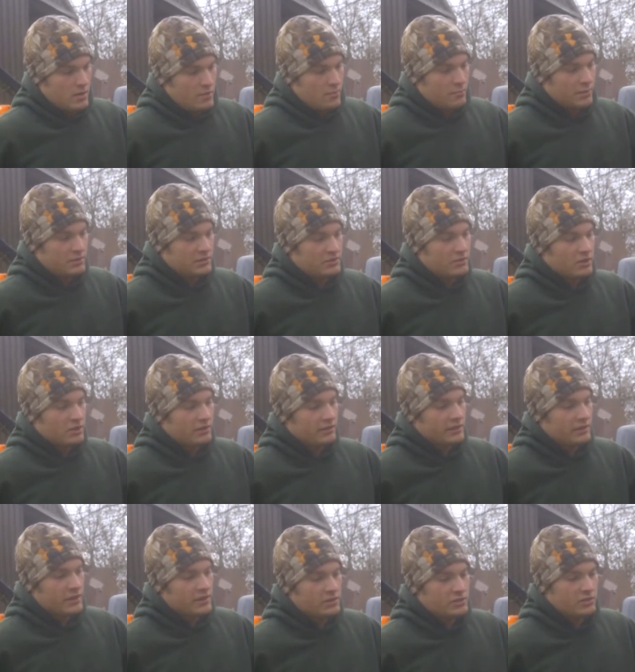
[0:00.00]
By starting
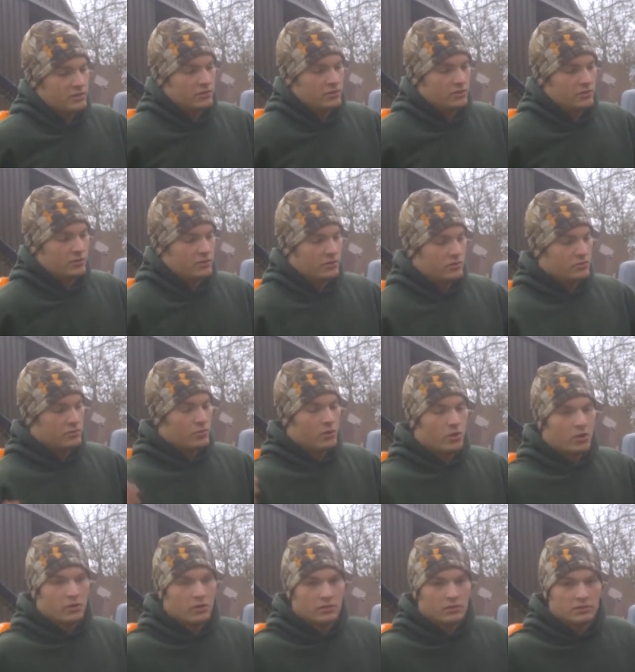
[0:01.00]
the engine, you
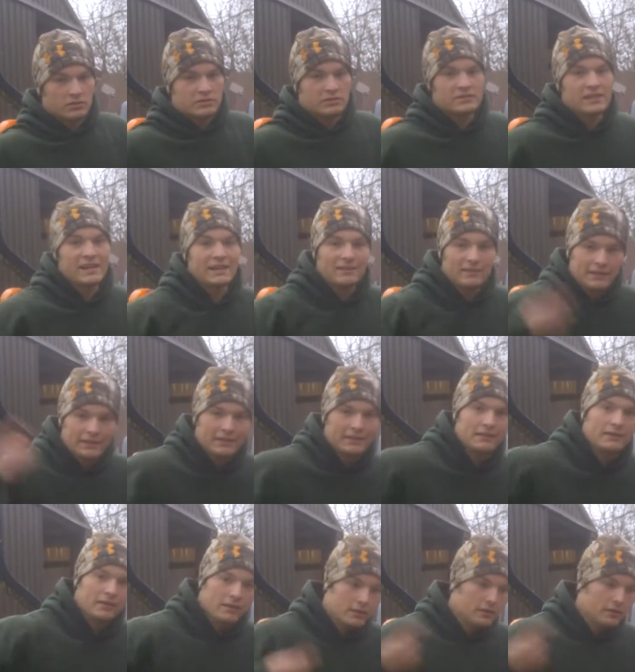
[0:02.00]
are cycling